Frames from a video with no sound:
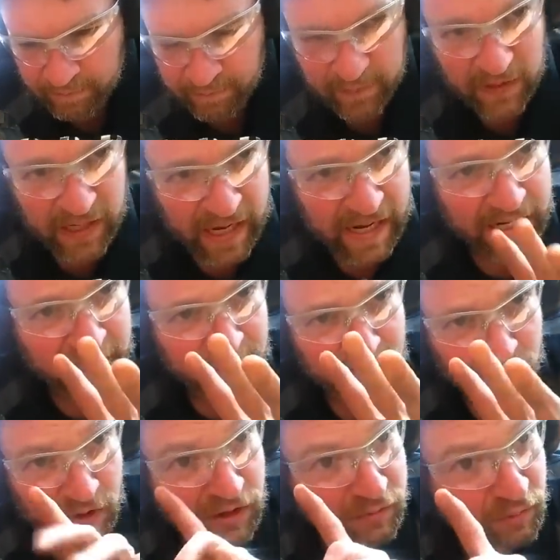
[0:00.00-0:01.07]
Nay,
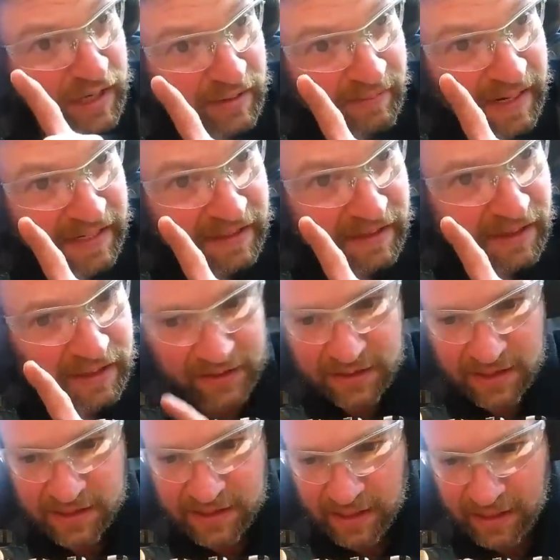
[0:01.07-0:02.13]
the three main things
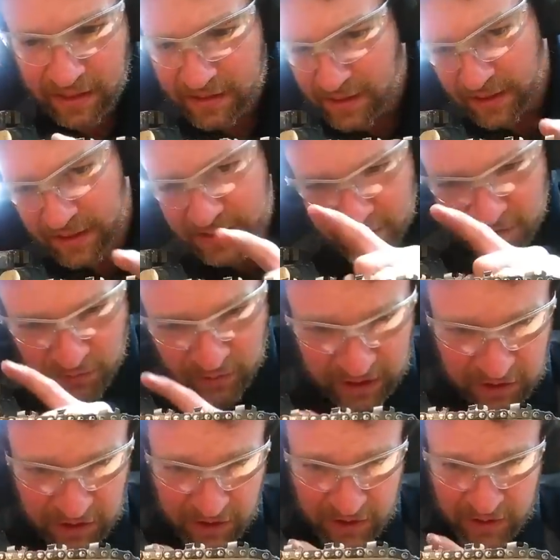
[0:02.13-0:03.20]
to take into
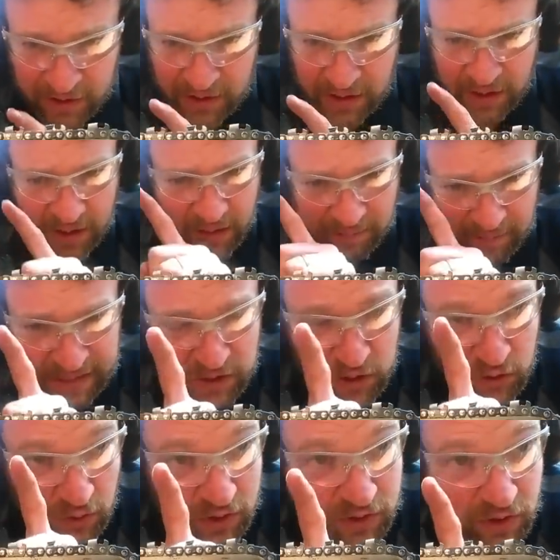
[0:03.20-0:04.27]
consideration: make
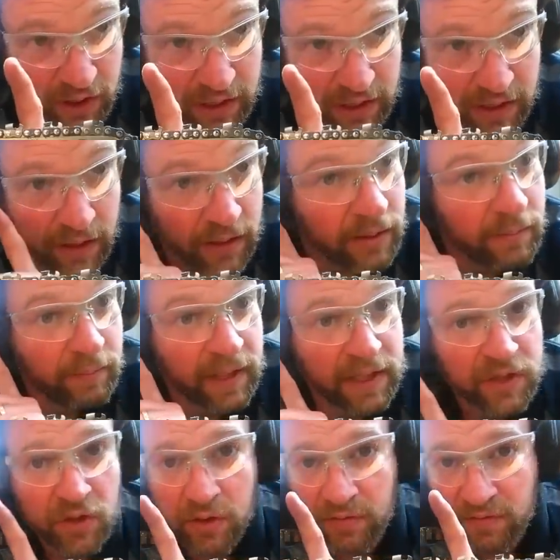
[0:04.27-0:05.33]
sure it's oiling, make
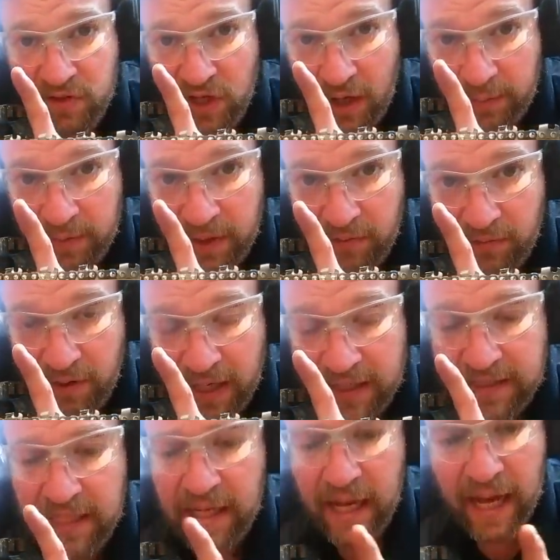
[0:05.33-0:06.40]
sure you've sharpened it
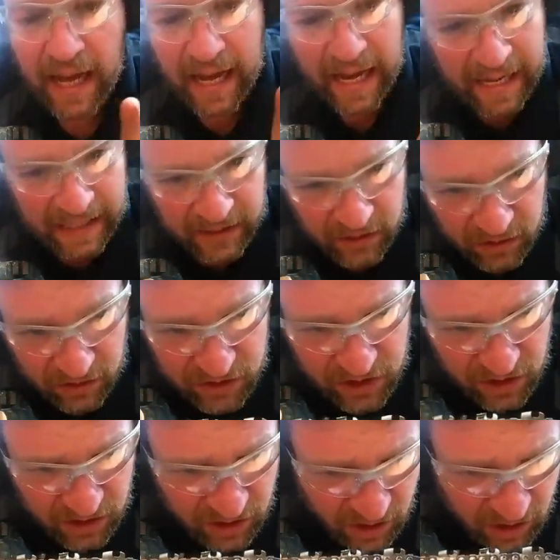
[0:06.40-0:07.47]
right, and
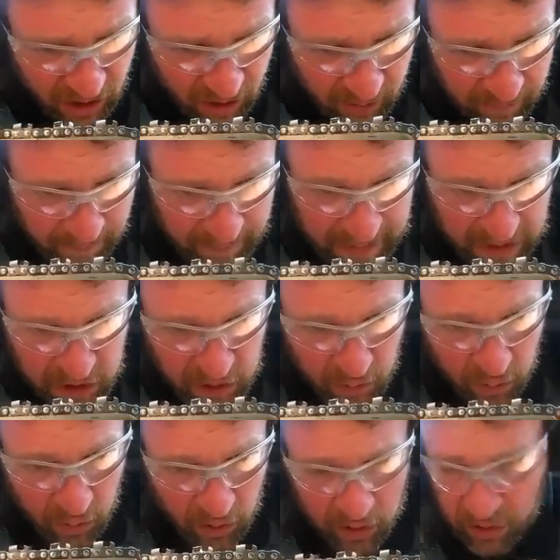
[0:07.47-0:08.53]
make
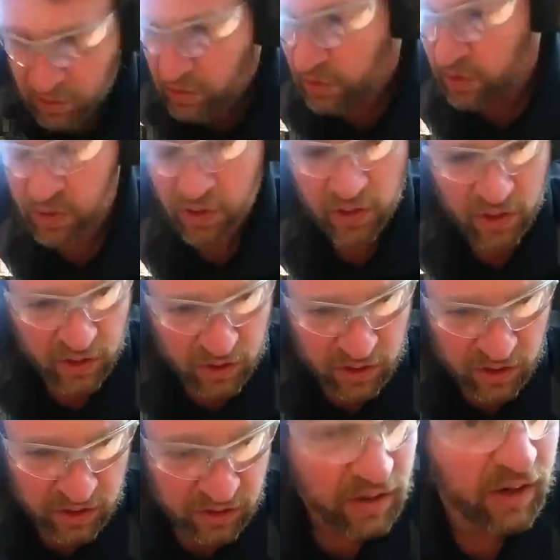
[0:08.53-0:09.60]
sure that you don't